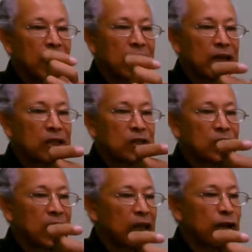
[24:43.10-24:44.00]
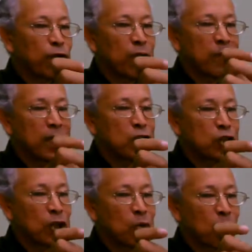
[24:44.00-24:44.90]
his
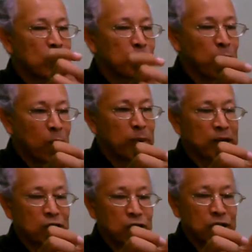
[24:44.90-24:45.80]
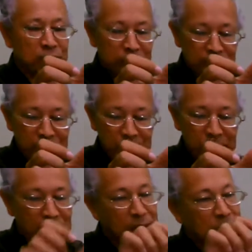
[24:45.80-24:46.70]
information was published,
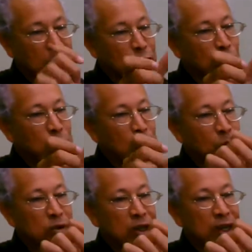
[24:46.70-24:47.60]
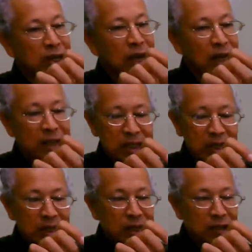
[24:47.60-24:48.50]
let's say
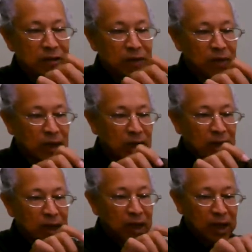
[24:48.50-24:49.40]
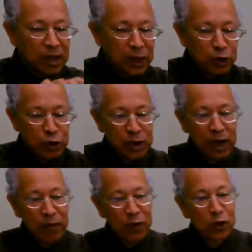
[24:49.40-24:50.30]
2019, then you should
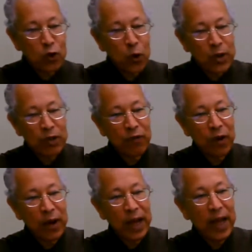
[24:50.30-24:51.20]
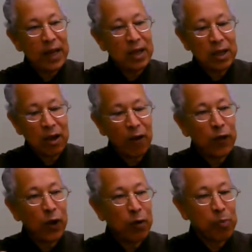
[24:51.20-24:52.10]
have a 2 at the very end of
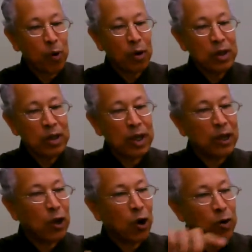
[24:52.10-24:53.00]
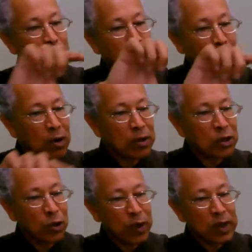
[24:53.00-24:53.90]
your report that
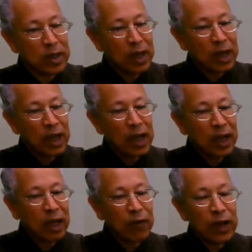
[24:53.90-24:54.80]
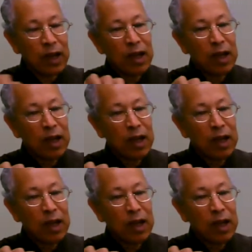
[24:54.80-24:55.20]
corresponds to it, giving